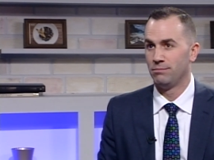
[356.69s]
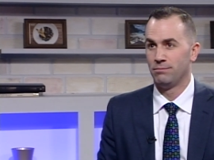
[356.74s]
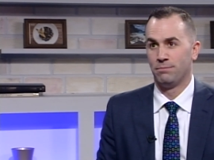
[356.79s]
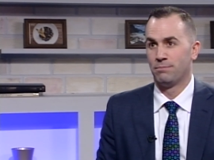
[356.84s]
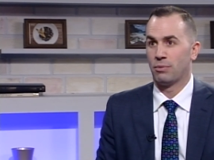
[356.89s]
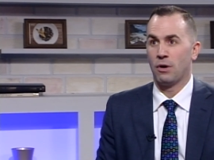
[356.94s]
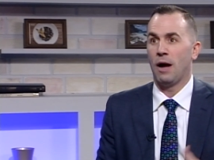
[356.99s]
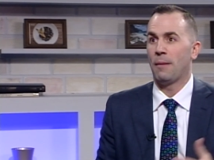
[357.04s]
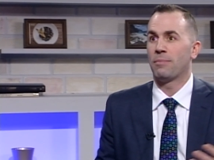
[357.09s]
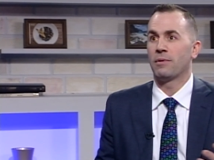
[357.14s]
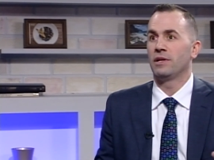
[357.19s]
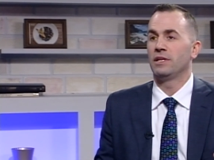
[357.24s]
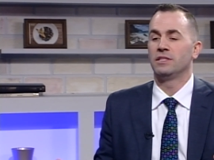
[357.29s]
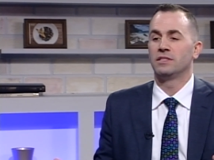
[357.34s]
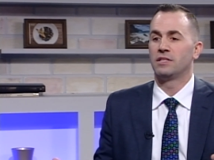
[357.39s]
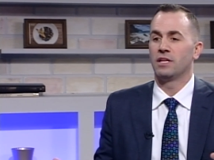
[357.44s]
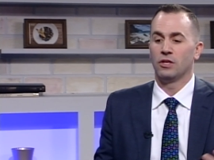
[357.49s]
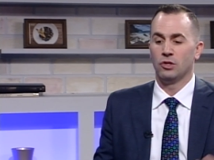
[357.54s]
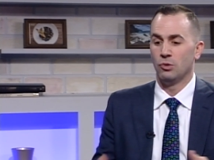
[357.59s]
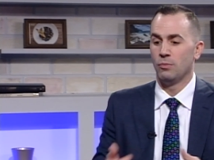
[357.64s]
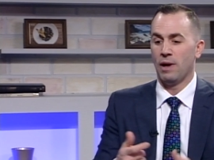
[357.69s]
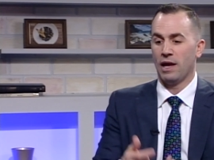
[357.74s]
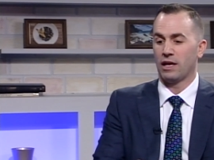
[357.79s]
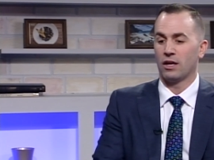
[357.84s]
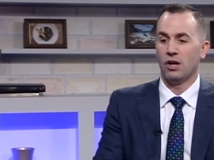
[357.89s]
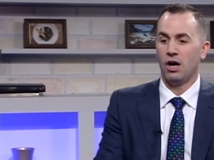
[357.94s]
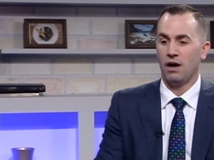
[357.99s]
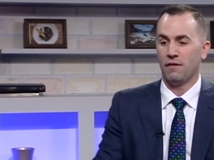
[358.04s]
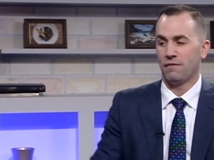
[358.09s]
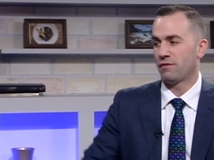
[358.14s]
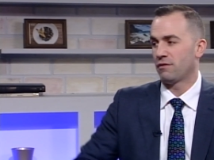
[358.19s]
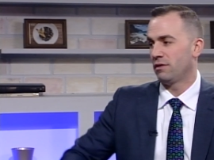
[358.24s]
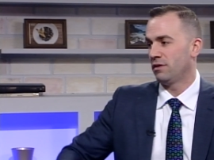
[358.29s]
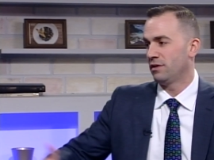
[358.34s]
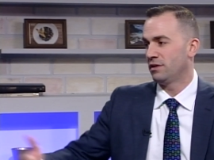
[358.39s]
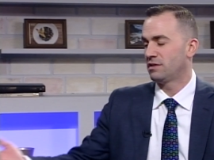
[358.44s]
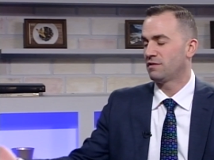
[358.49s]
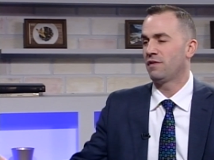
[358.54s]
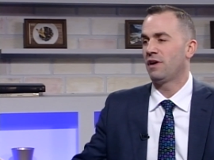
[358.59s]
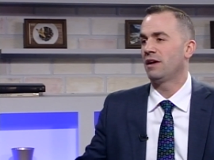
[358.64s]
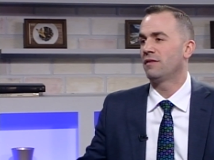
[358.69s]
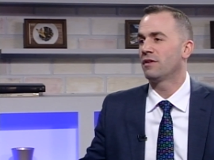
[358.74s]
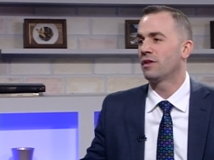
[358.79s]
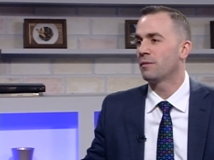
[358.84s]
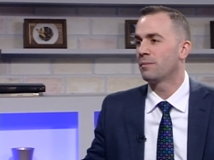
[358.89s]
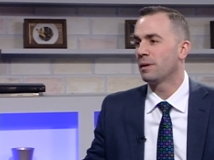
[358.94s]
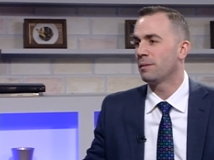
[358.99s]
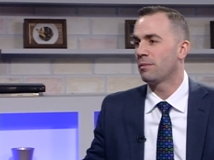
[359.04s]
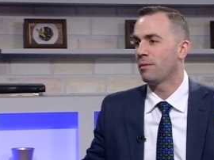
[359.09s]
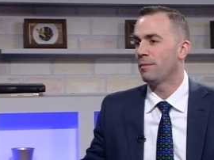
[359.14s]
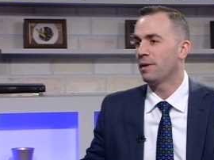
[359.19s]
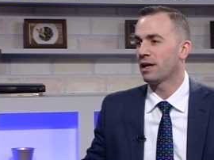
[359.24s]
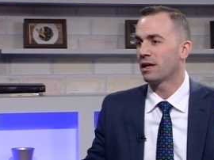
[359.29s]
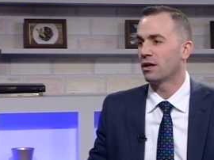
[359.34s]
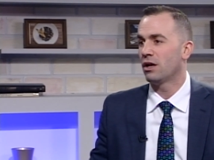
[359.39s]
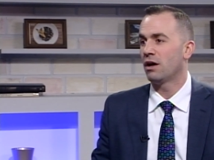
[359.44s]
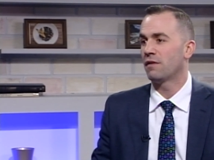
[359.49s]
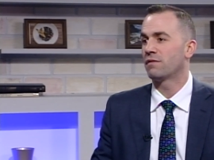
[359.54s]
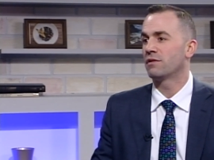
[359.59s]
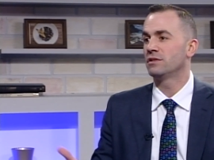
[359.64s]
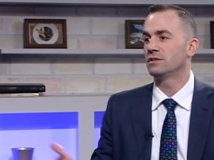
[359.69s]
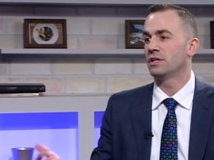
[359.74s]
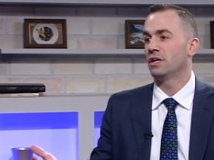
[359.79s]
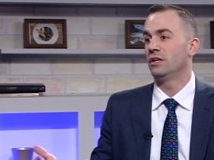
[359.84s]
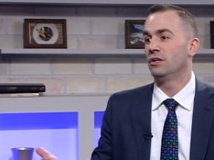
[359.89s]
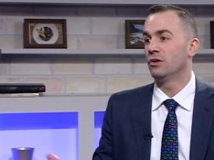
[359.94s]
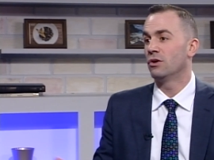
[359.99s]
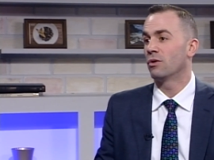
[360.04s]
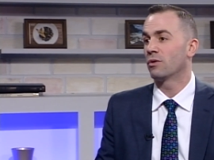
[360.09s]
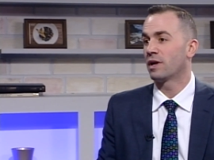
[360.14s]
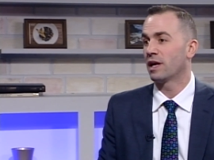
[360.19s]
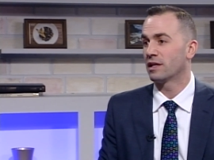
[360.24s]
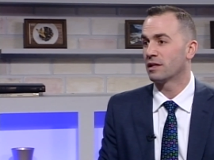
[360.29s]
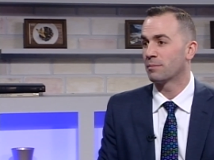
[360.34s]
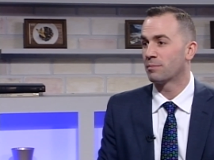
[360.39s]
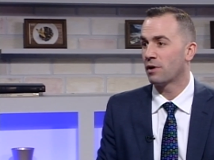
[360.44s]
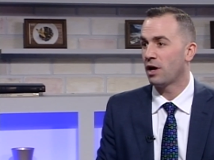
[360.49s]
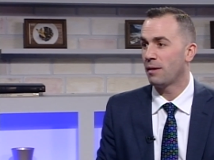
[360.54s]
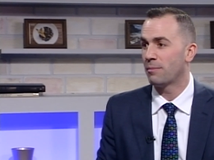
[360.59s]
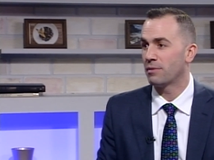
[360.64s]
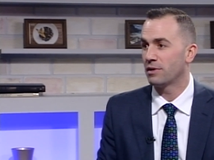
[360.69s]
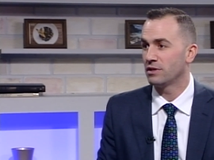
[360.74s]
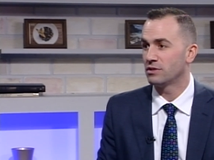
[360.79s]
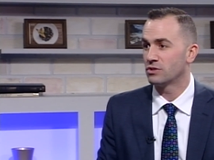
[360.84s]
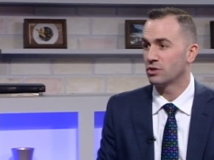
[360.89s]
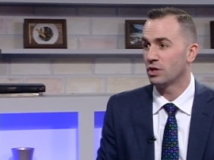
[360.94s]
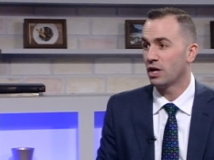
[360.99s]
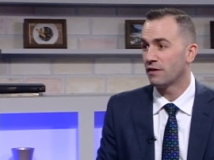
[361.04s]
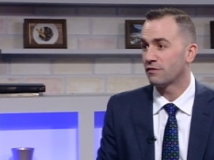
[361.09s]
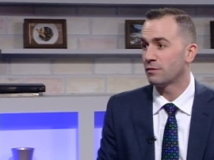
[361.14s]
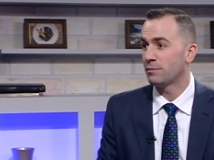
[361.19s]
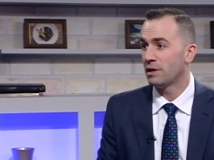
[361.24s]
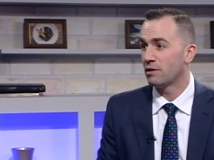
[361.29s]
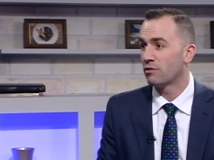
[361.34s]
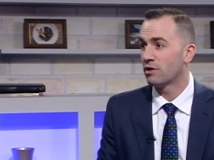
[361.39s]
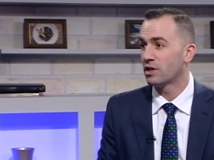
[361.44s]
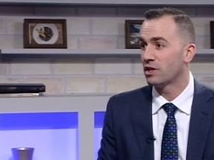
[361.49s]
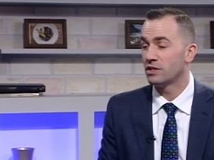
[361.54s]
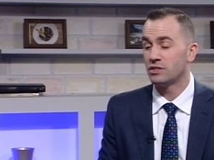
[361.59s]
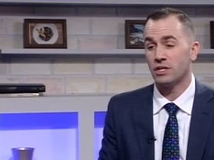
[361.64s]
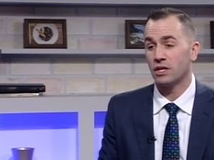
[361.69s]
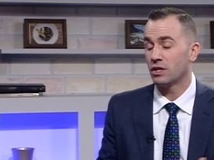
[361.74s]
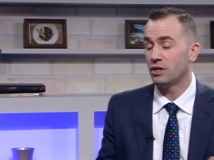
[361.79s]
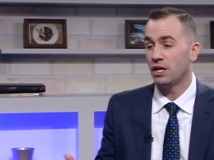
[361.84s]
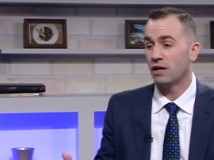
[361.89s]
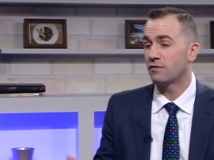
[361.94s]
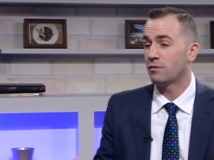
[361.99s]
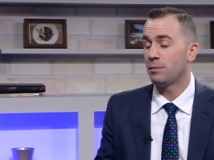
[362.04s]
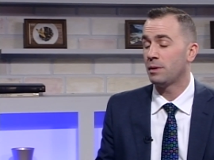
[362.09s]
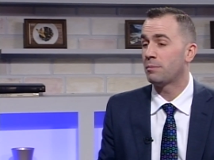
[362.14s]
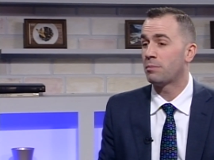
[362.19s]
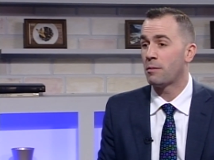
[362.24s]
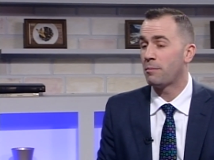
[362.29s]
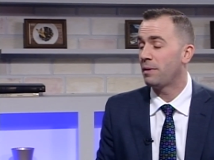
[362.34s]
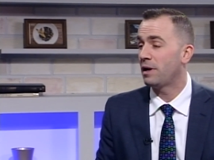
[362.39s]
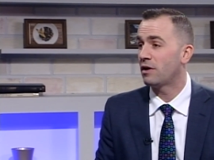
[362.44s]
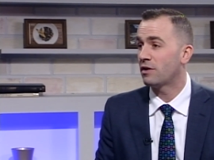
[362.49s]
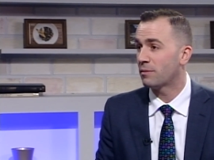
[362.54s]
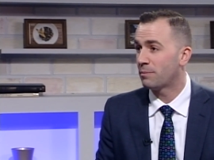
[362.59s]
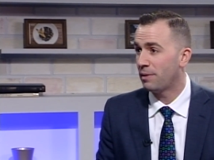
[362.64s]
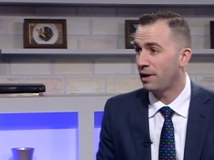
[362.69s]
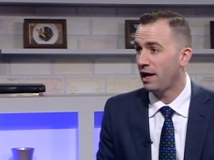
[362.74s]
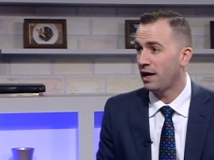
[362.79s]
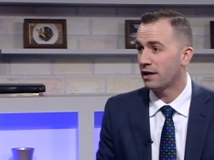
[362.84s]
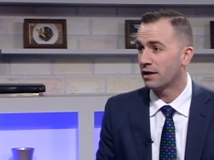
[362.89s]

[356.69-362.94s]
properties that you make an offer and there's 5 other people making offers and you don't get the property. So you have to be realistic and you have to be prepared to pay.